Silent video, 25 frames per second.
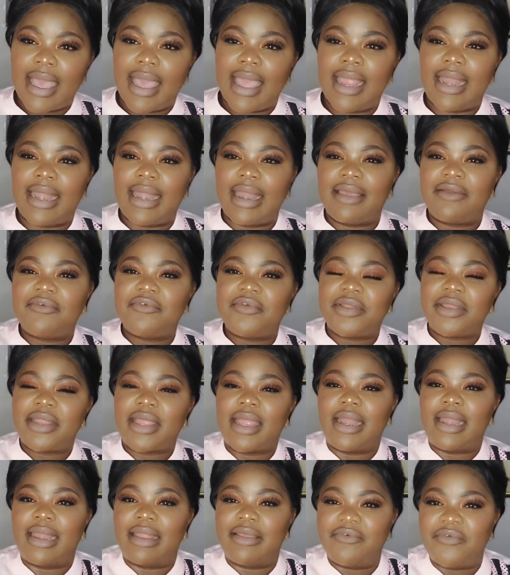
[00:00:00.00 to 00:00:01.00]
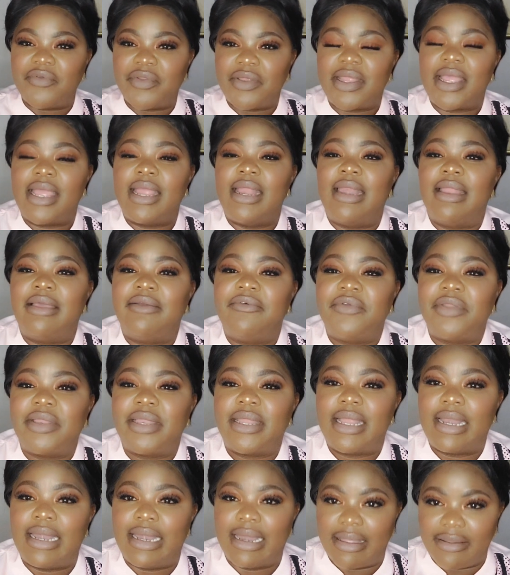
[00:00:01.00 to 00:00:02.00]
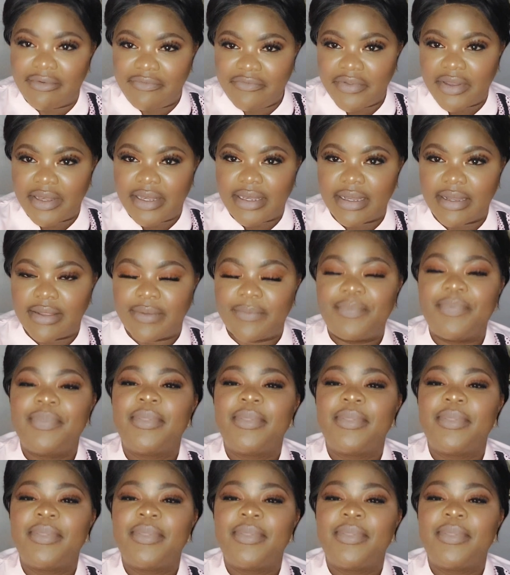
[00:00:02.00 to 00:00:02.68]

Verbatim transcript: I love it. I love it. I love it. I love it.